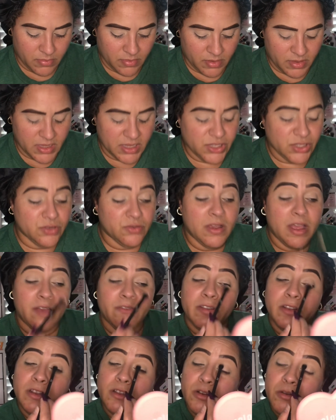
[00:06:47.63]
These do have
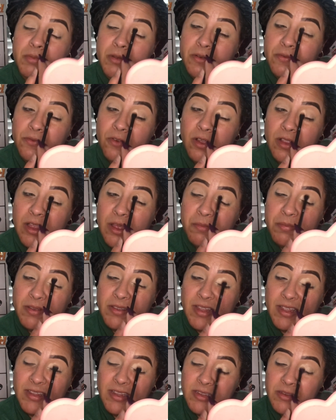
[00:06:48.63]
a little bit of fallout,
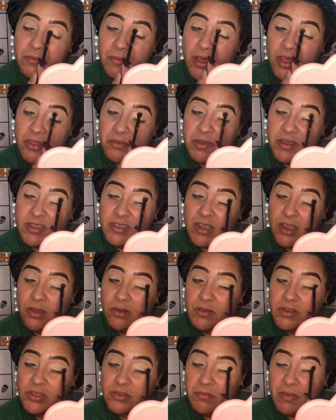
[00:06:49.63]
but that doesn't bother me because I
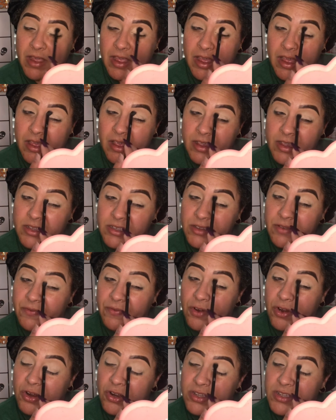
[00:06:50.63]
always do my eyes
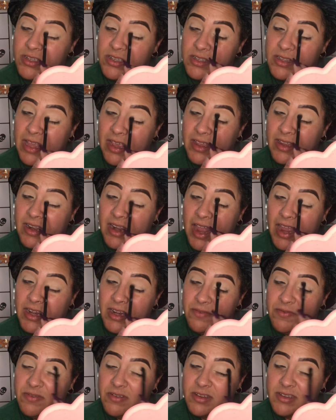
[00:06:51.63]
first. Like
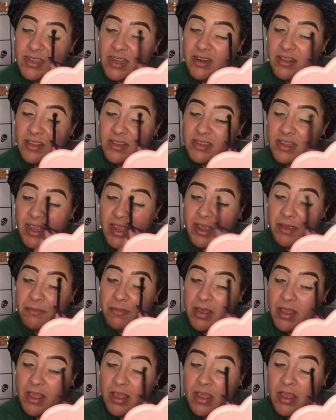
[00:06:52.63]
90% of the time,
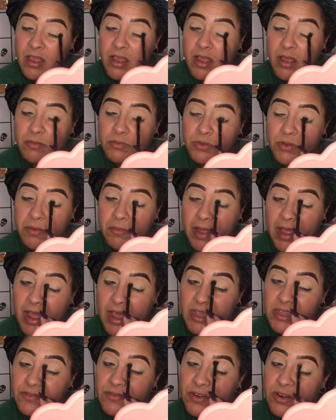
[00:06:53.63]
I'm doing my
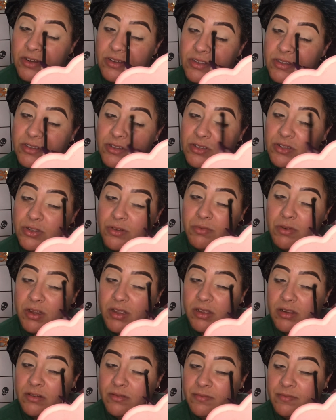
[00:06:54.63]
eyes first. So we're good.